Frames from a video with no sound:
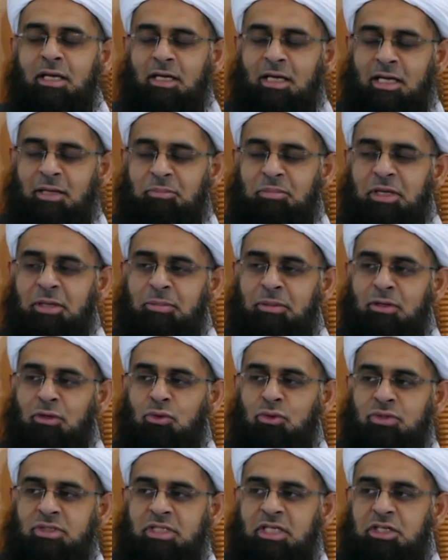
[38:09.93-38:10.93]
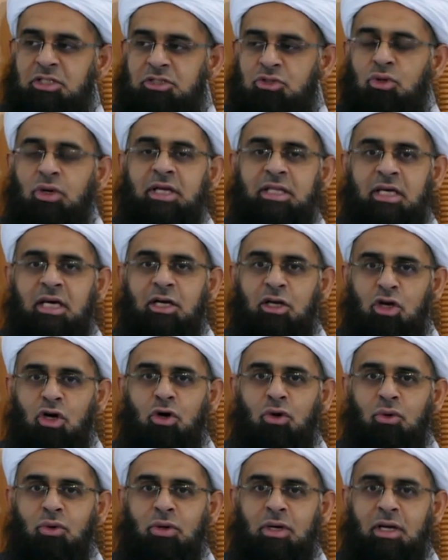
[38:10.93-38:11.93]
and people who see shuhada
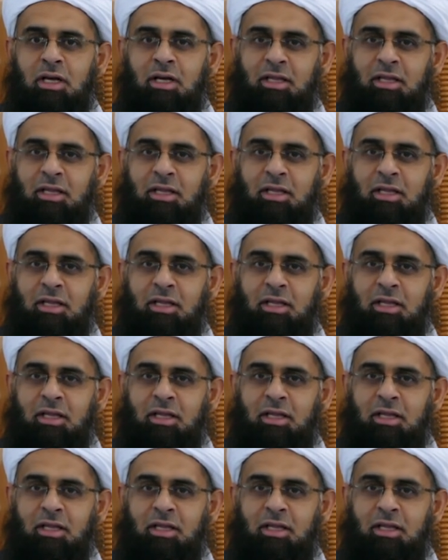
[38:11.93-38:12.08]
go,